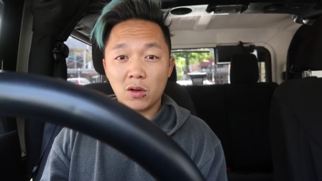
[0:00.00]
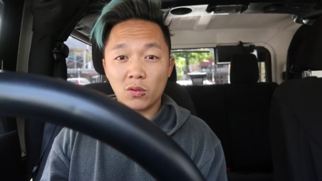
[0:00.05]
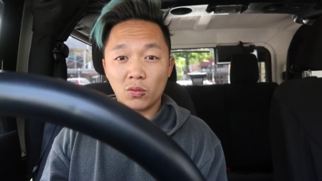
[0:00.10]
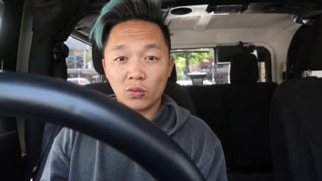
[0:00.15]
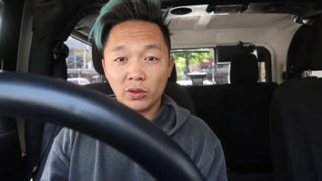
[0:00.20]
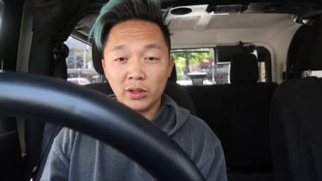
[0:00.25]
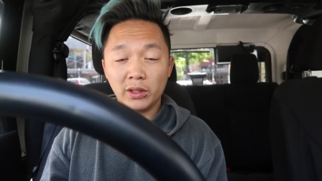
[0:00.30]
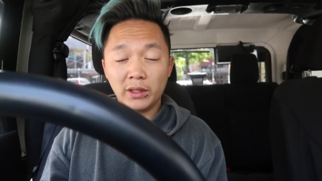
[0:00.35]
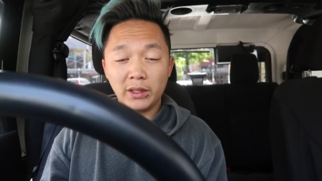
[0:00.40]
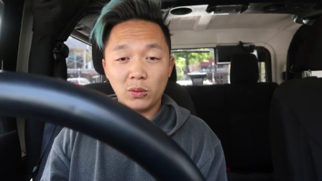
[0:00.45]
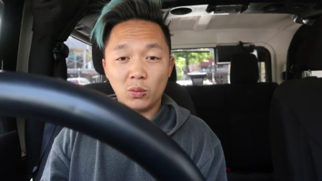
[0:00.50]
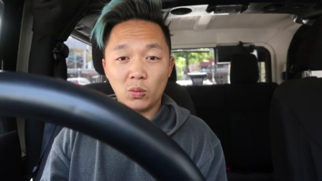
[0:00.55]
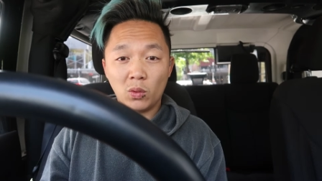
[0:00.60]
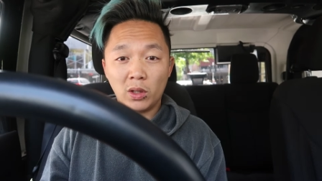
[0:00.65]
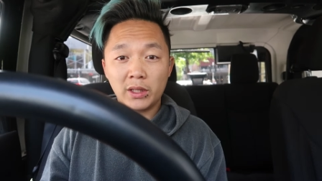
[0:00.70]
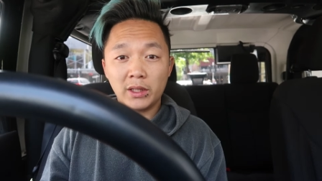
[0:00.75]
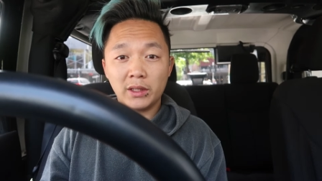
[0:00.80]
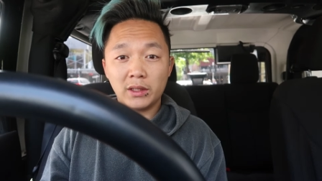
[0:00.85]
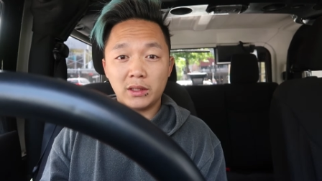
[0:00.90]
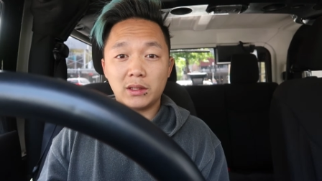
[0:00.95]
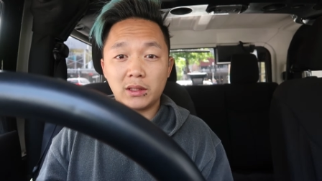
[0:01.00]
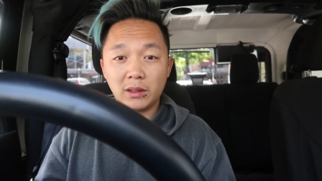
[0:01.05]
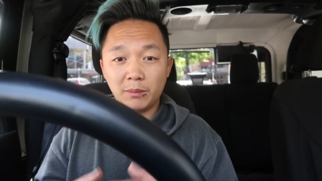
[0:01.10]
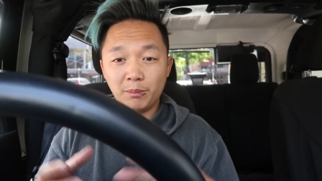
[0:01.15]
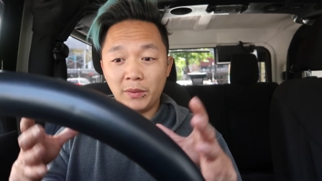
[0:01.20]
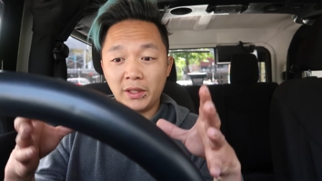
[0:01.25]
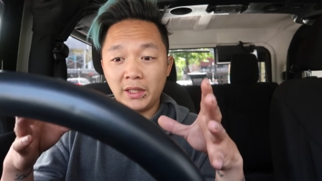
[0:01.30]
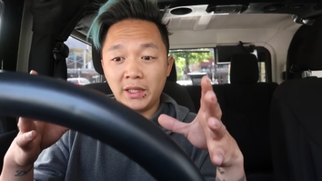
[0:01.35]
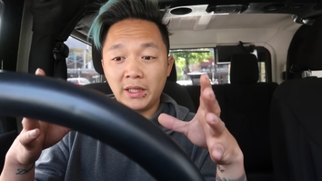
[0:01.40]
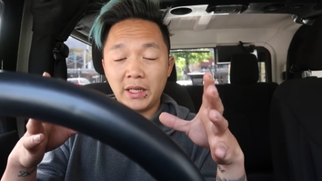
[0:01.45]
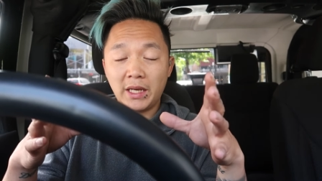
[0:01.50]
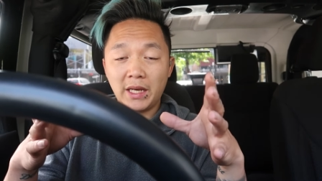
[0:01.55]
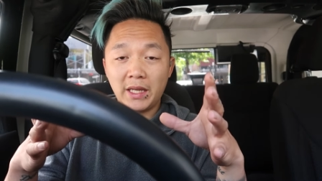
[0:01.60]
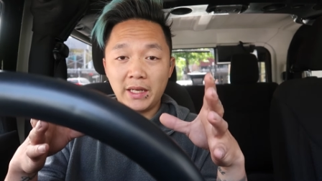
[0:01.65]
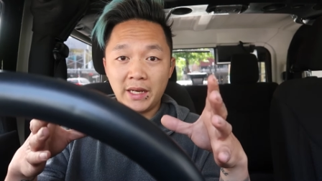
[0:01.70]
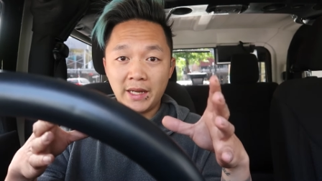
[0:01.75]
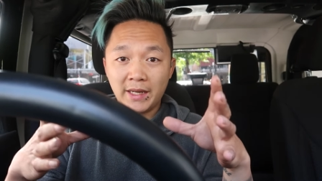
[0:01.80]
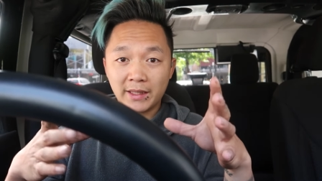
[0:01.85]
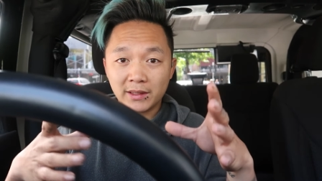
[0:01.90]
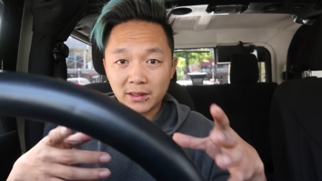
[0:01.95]
I really wanted the mini
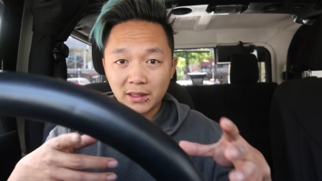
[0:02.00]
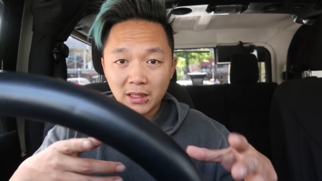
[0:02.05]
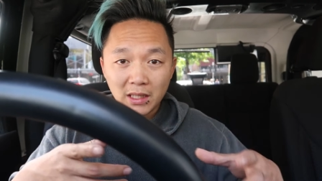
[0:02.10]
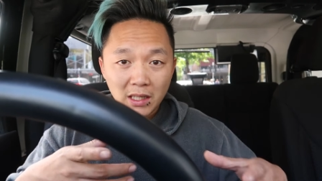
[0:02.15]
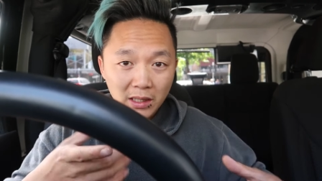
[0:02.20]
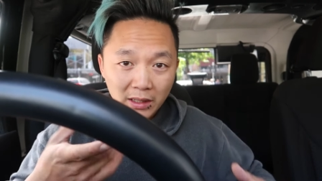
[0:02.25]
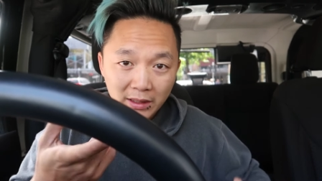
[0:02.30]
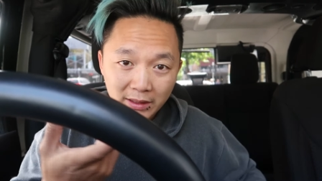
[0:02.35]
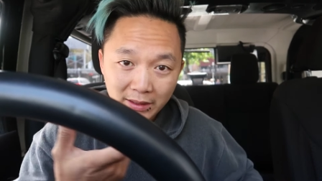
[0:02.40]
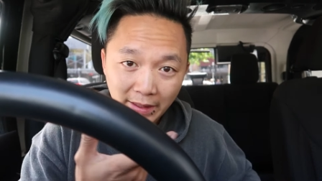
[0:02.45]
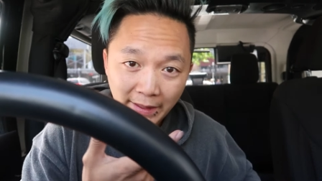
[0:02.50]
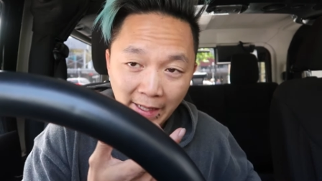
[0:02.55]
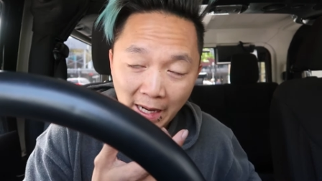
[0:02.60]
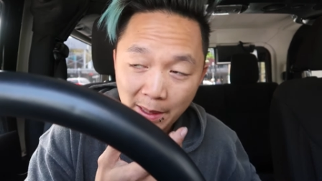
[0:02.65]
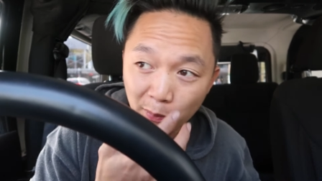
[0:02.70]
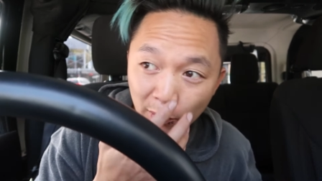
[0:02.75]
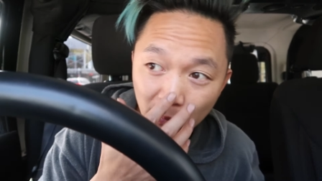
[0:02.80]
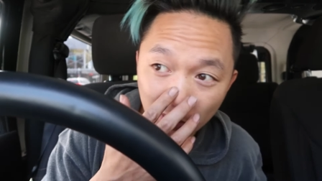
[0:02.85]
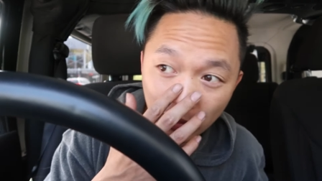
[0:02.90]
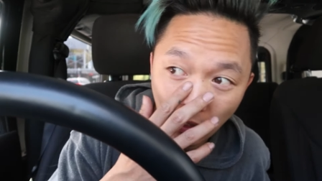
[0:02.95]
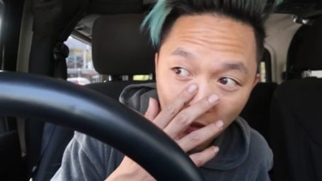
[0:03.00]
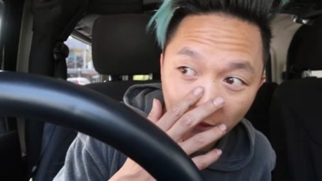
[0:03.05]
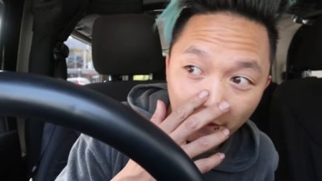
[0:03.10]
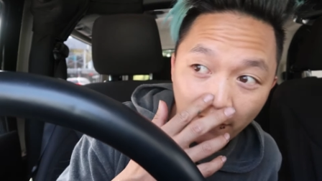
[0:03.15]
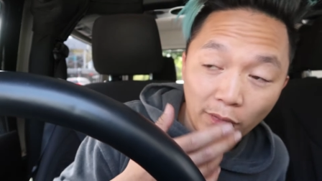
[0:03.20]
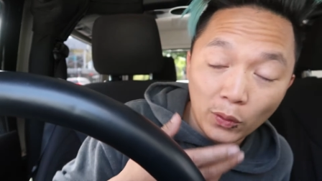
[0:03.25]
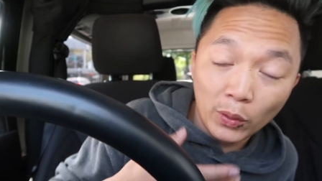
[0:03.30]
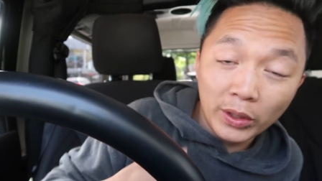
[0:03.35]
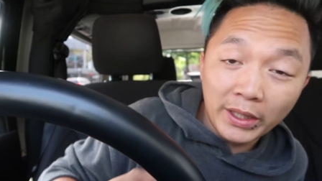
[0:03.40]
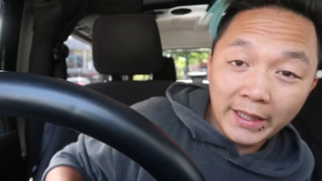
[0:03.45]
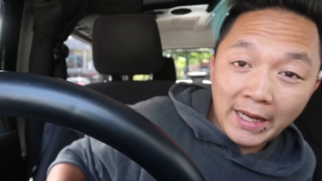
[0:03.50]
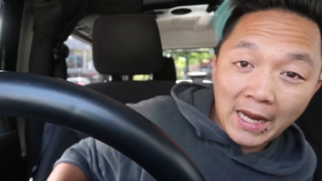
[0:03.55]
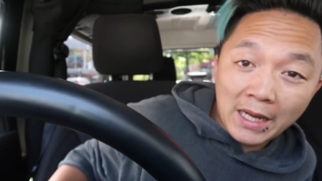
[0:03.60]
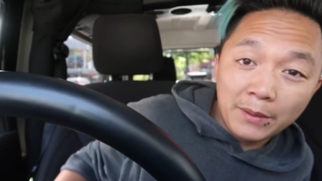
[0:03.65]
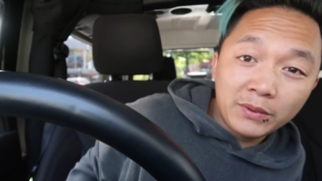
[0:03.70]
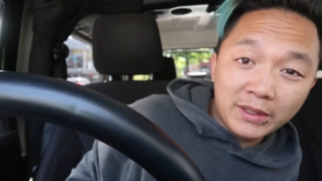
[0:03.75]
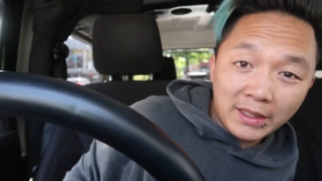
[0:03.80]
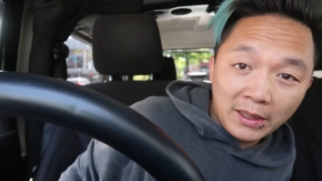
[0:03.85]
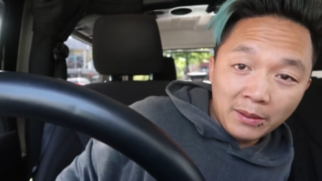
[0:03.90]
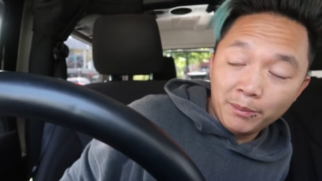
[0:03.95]
NES because they came with like 40
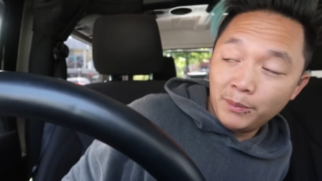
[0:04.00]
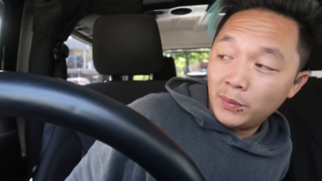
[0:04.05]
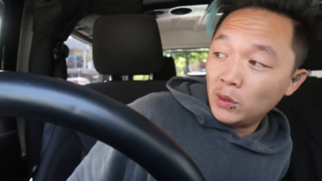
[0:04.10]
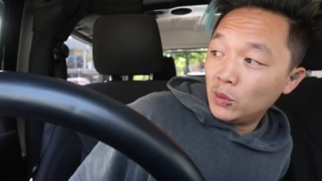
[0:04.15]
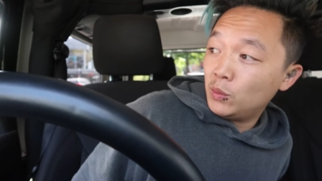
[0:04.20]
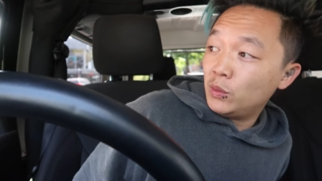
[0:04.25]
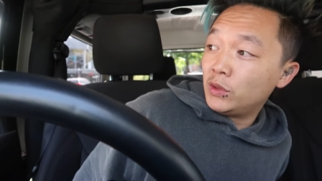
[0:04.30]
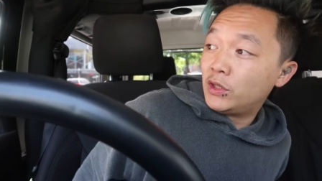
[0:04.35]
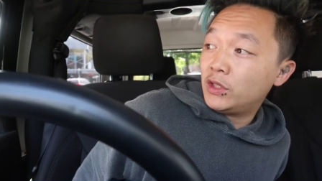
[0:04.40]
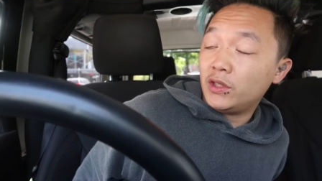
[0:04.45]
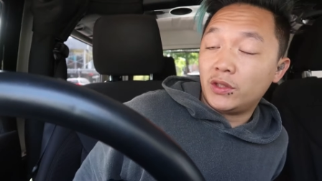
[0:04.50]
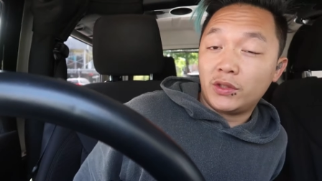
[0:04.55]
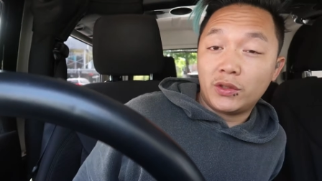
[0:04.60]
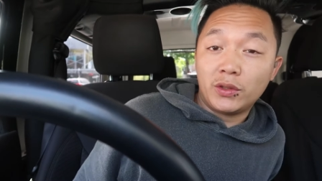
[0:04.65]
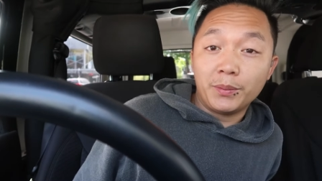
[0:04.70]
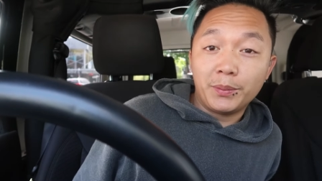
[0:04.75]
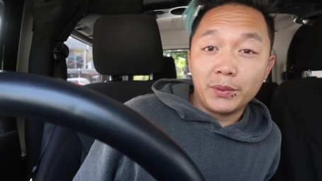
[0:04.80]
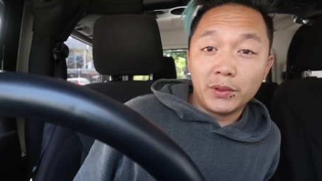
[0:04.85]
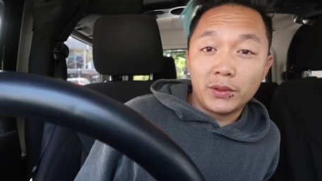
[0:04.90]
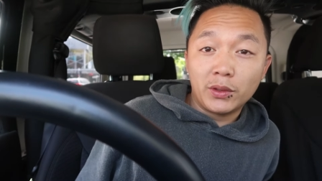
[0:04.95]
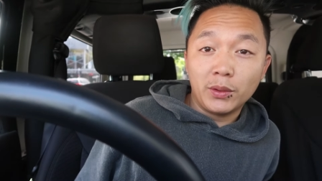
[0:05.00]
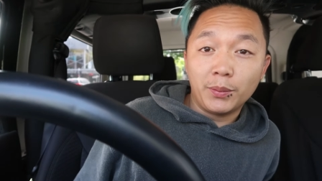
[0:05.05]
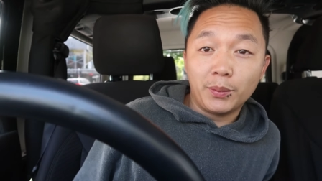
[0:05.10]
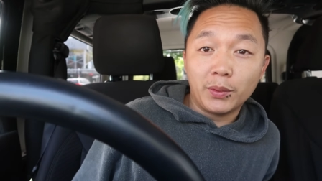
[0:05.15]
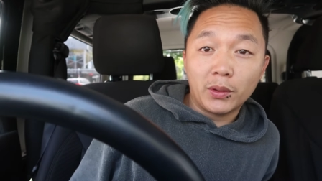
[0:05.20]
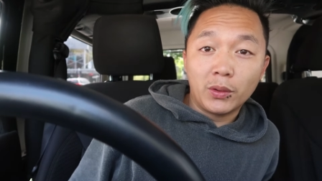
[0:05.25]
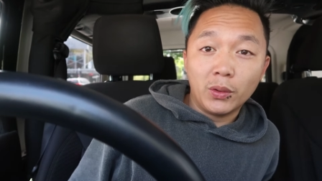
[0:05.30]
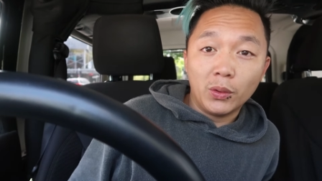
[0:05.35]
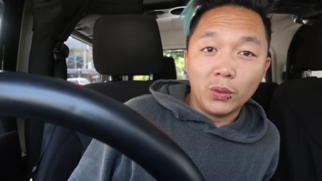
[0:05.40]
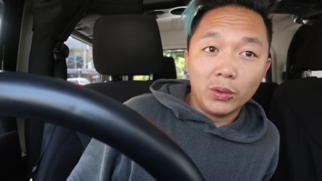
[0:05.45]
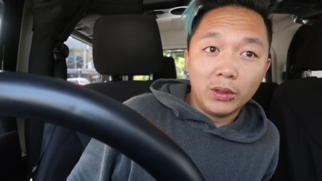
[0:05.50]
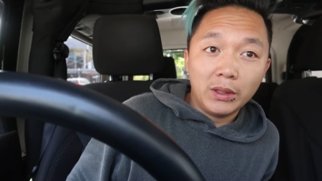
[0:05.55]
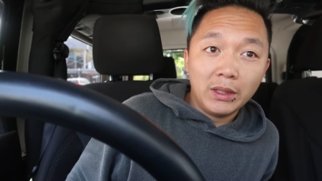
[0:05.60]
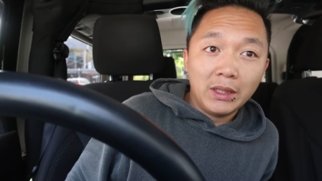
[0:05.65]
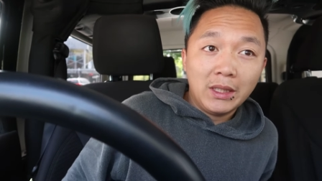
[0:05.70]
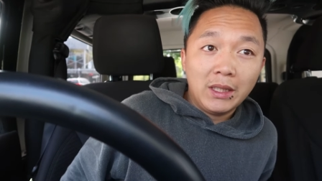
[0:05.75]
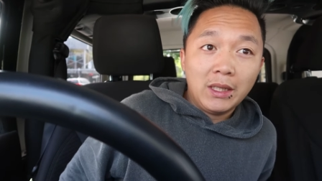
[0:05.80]
games inbuilt, which is super, super cool.